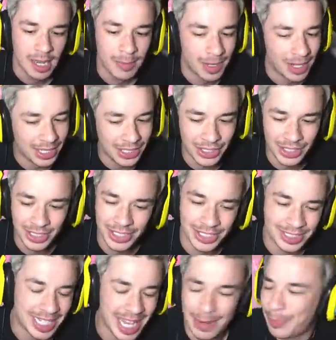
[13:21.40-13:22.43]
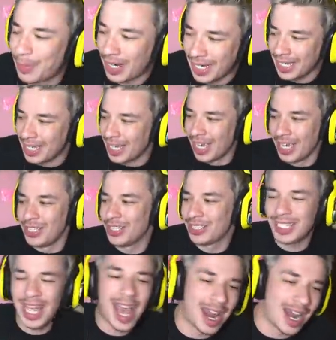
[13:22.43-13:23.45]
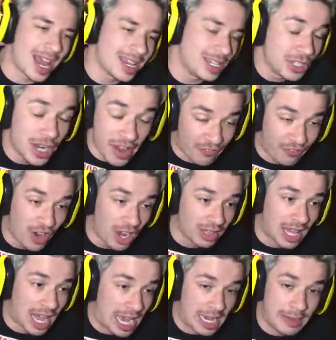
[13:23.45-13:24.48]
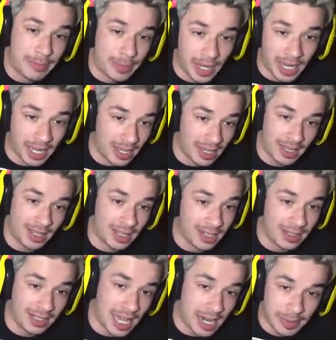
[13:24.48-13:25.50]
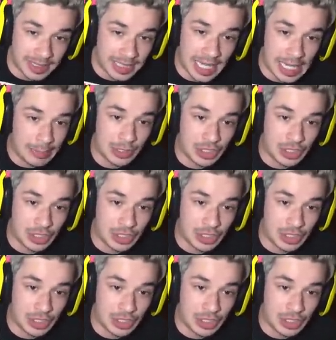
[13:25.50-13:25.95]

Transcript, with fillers: but you're dead, buddy. You're dead. You didn't frontline, but the enemy team